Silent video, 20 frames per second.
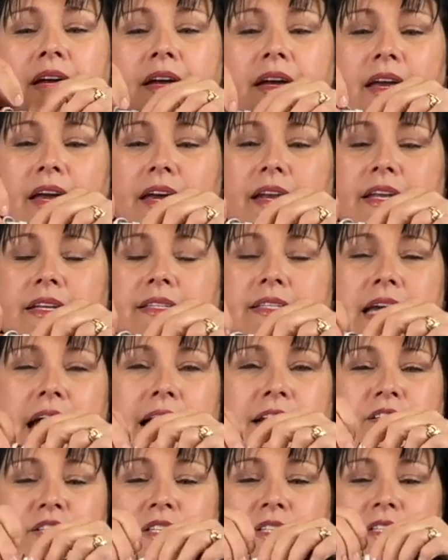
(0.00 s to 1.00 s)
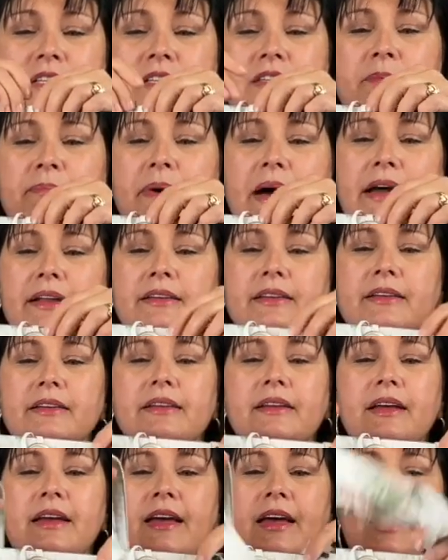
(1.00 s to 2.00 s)
and attach it to the button.
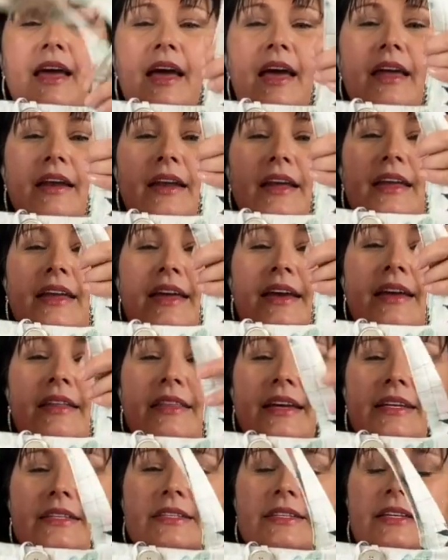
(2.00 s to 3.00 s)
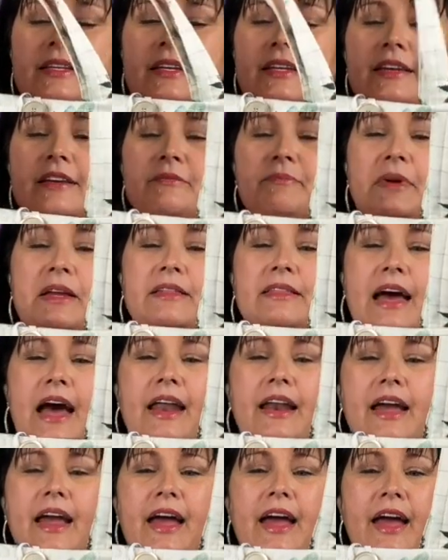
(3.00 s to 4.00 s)
And again, that's going to give me that
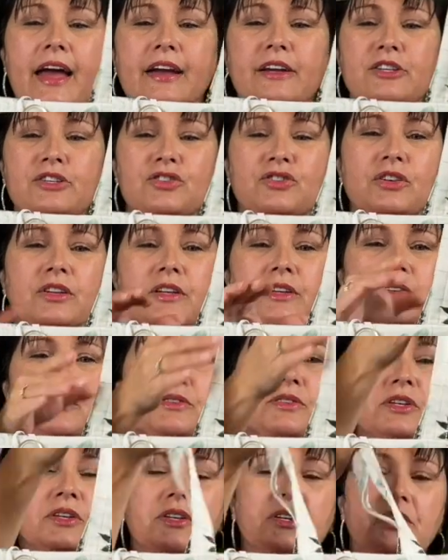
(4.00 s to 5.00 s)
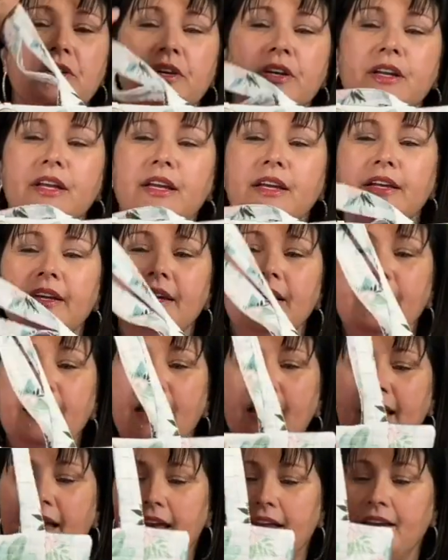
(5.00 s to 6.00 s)
extra little security.
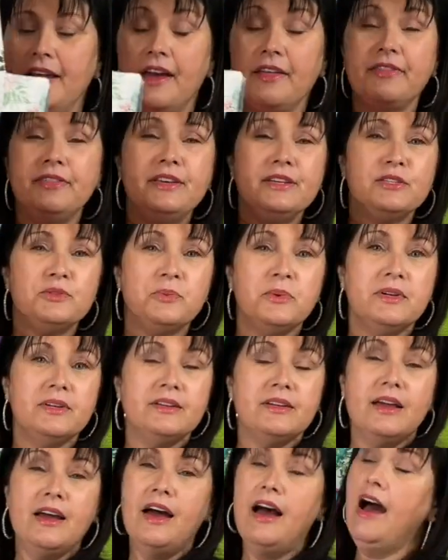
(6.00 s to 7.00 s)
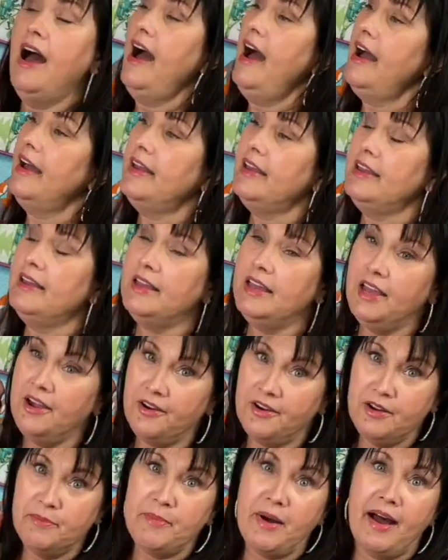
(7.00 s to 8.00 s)
And now this one, I can
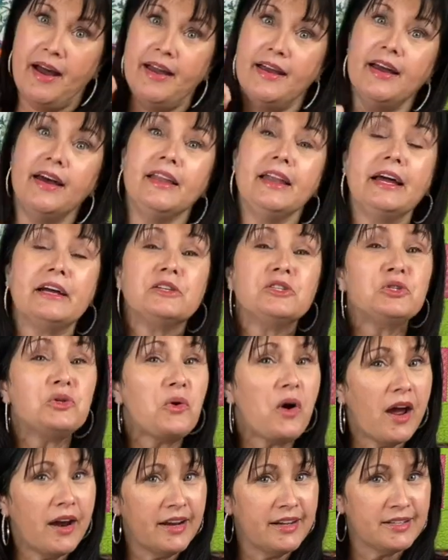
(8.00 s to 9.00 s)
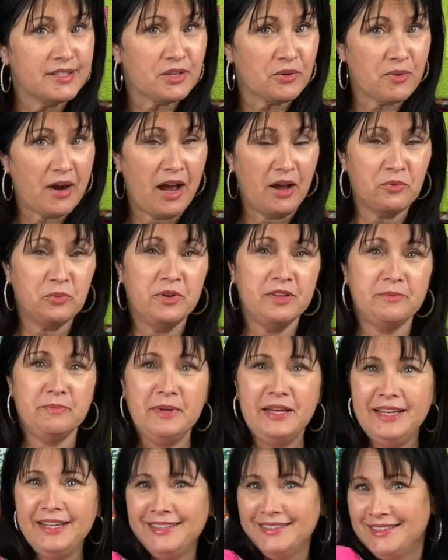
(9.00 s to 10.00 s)
carry my electronics around with
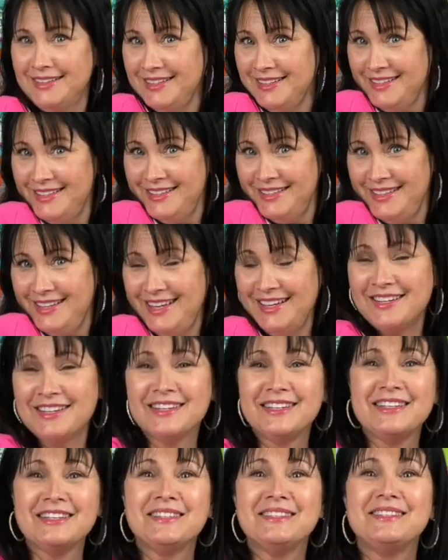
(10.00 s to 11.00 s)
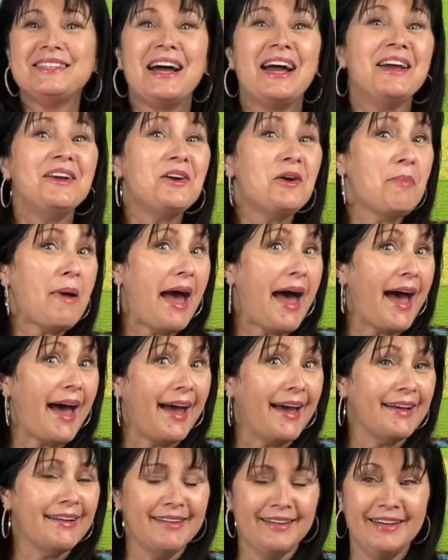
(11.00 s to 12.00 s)
me in a designer
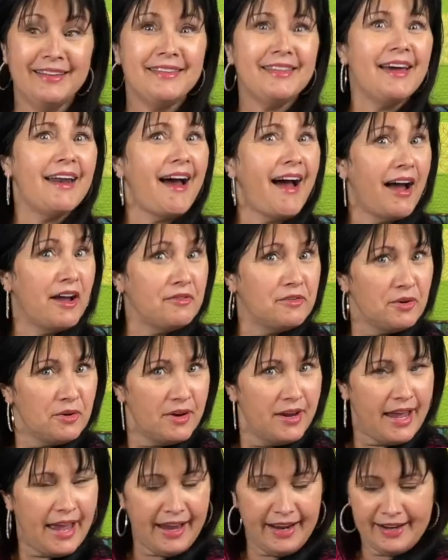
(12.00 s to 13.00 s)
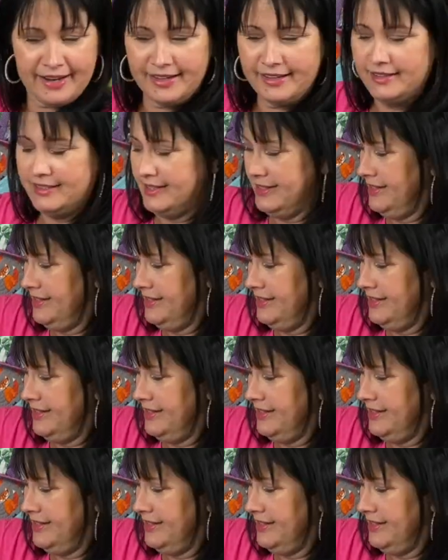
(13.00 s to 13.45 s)
bag that I've created